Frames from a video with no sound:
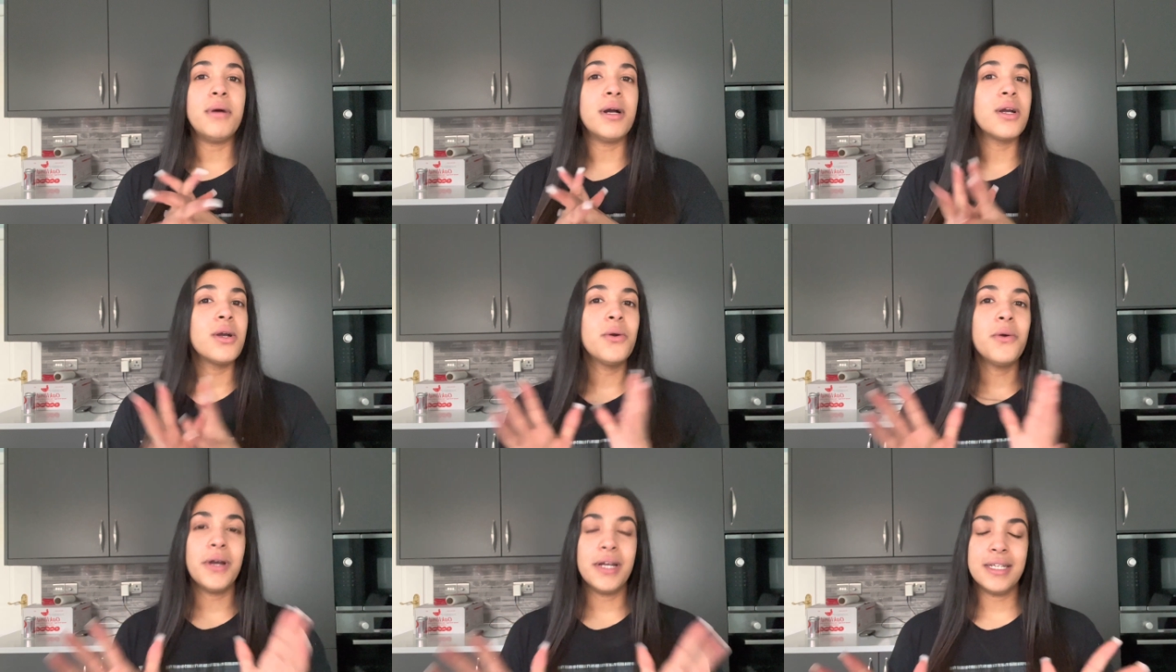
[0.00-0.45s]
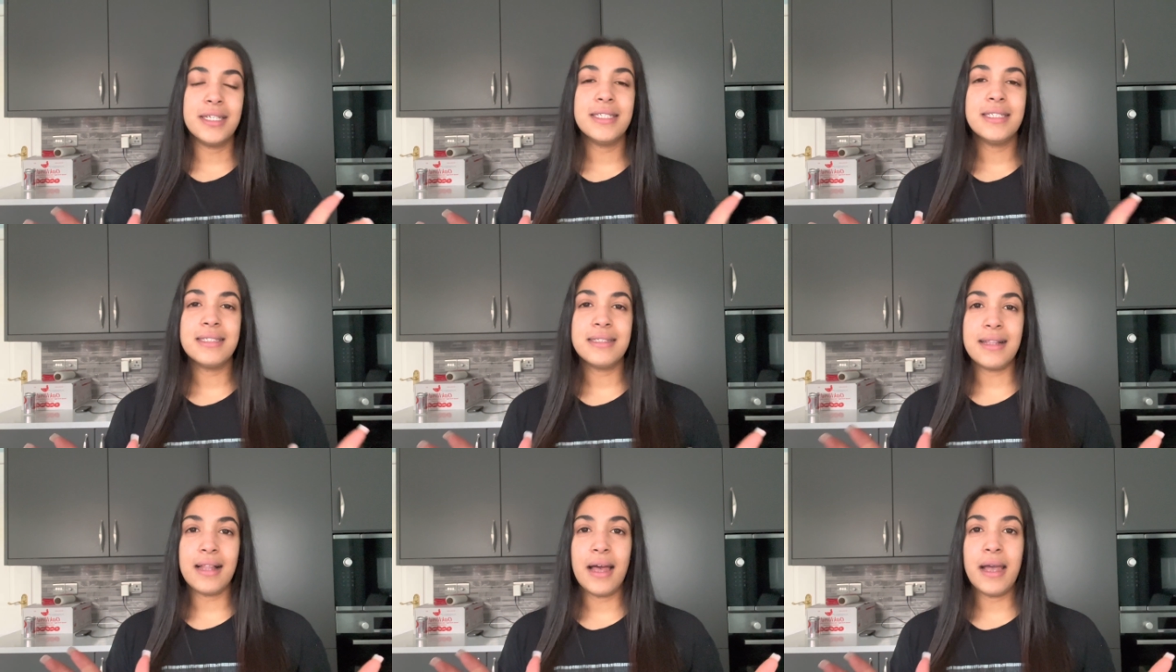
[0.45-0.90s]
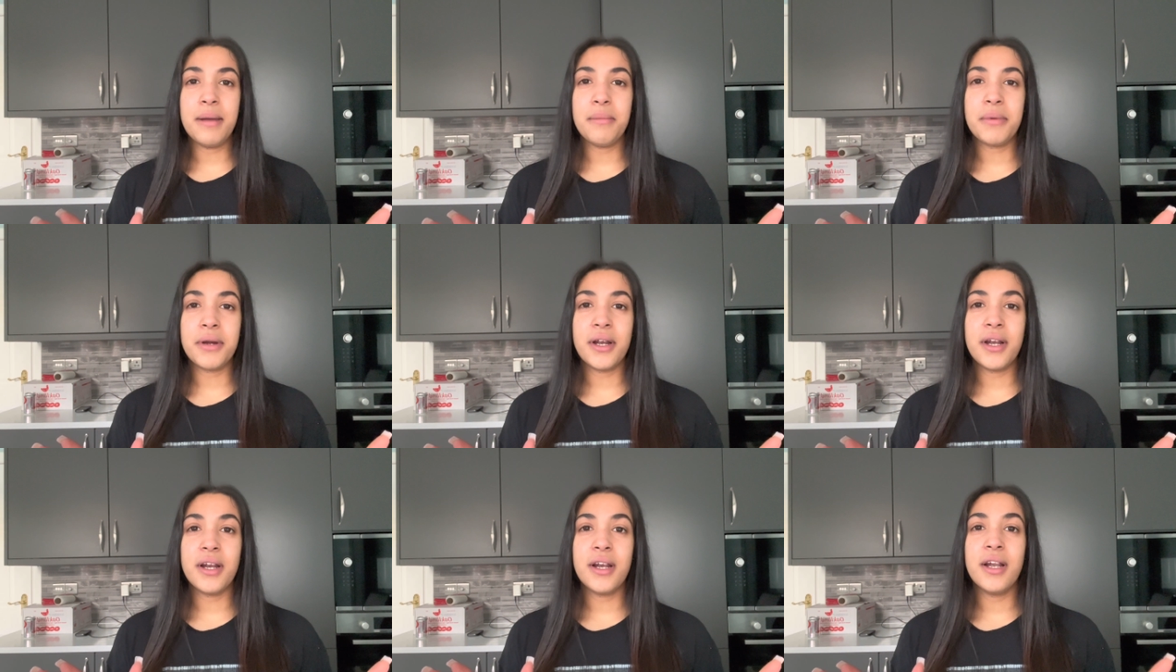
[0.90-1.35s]
Quick
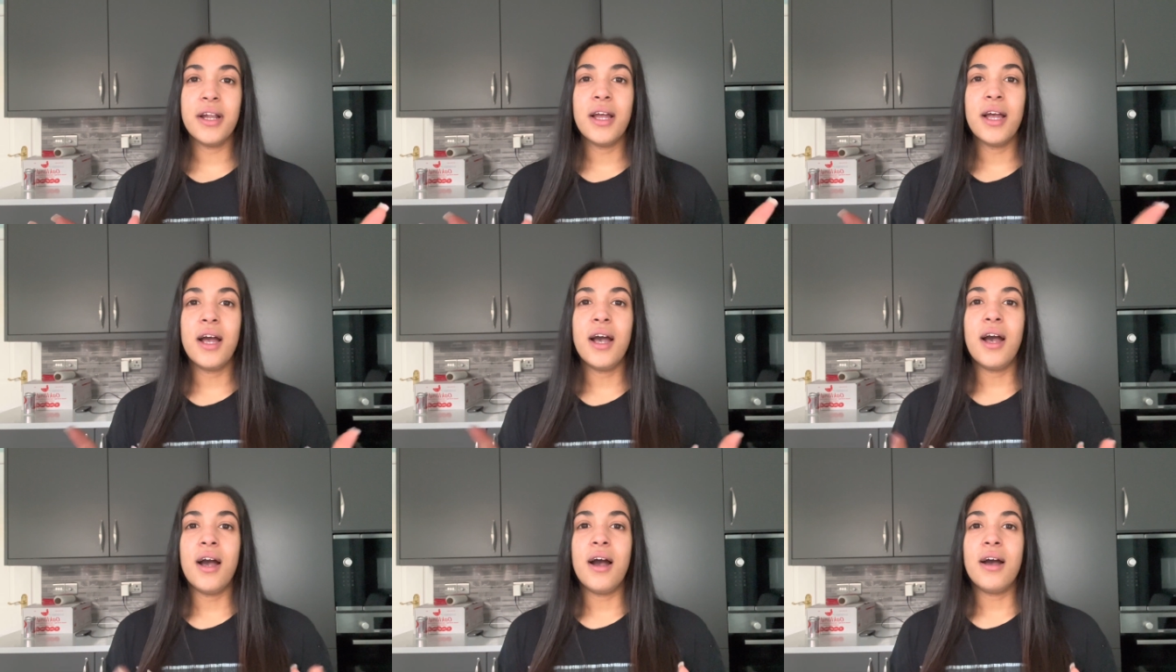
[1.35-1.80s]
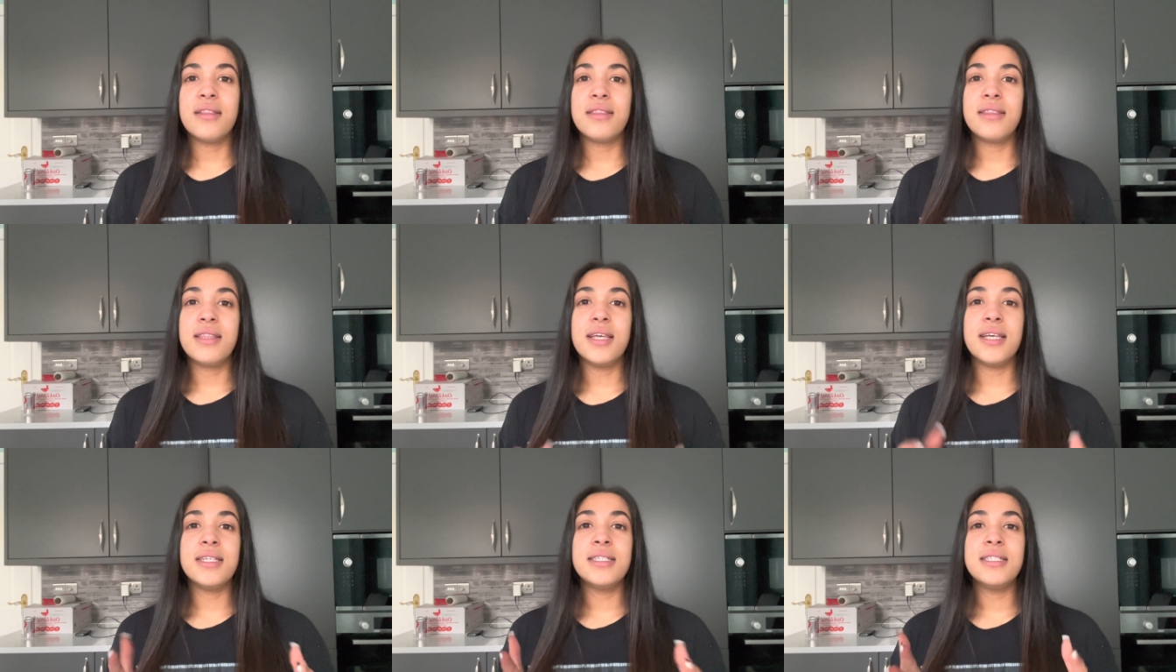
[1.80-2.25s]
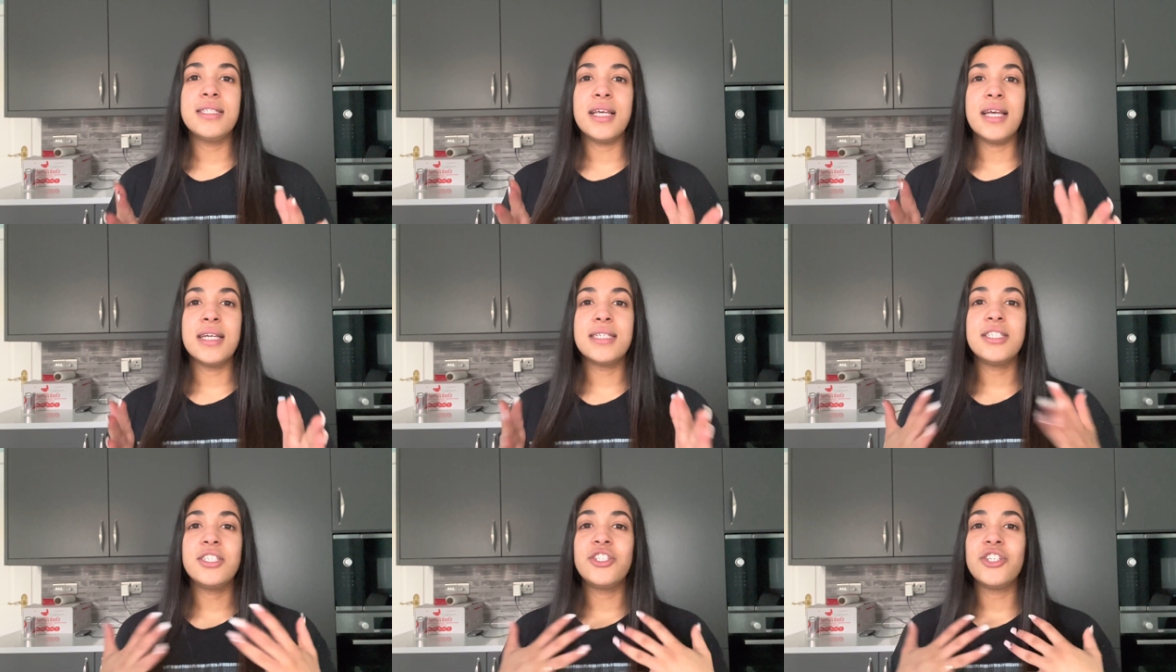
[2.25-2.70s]
disclaimer, this
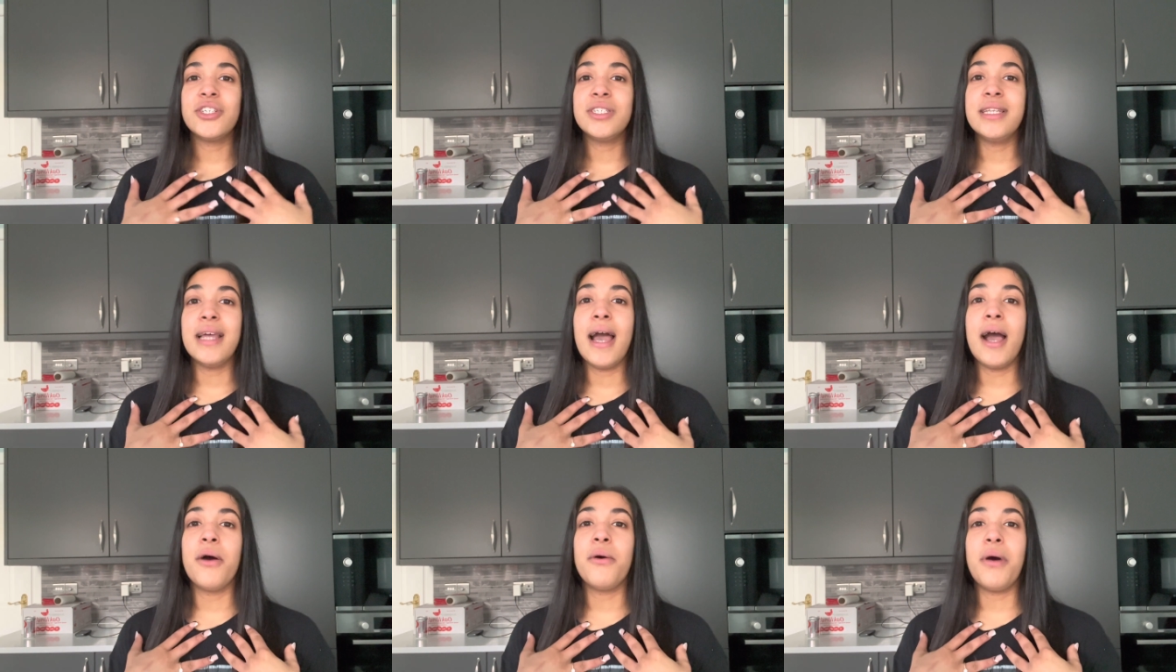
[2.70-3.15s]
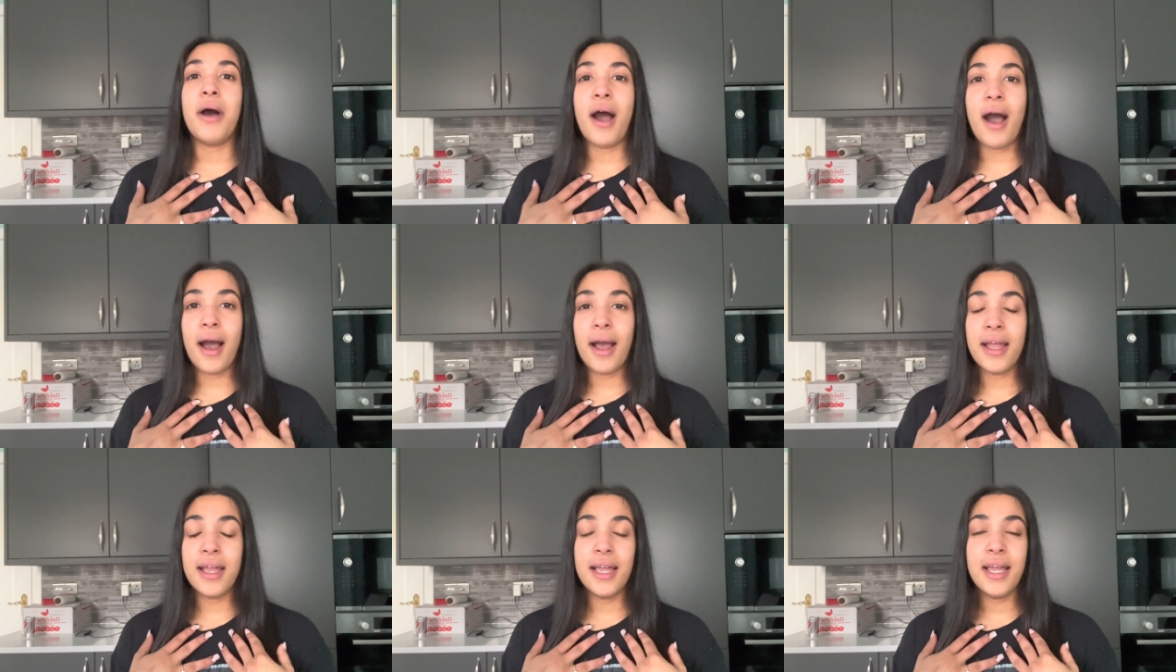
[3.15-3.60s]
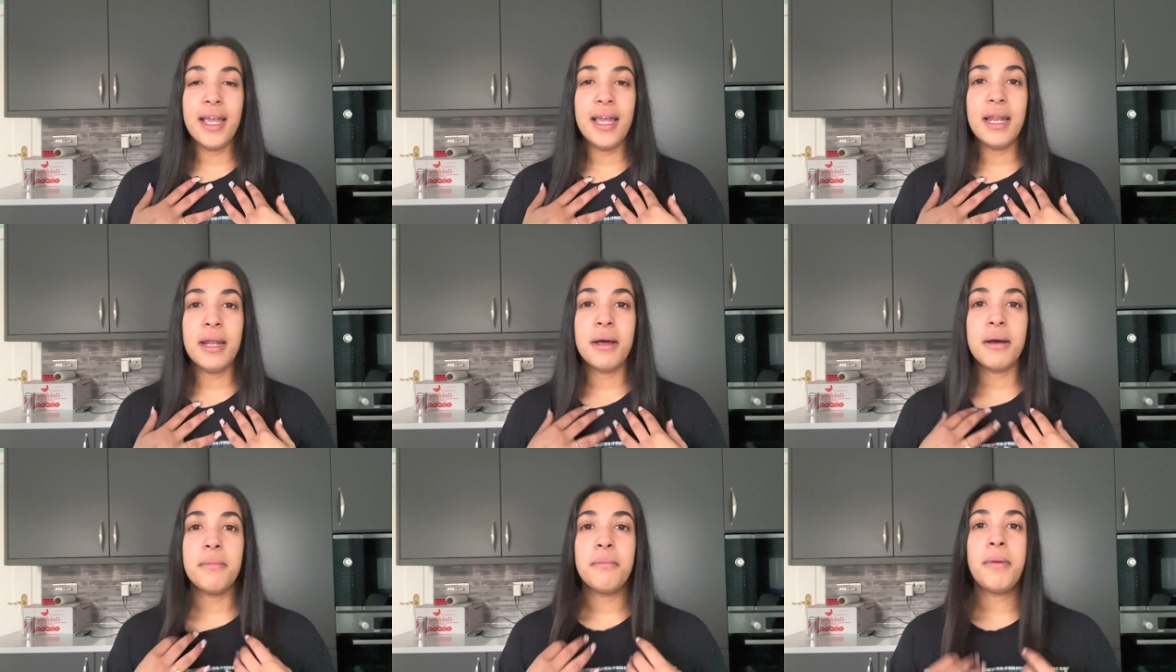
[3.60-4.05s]
is just how I eat.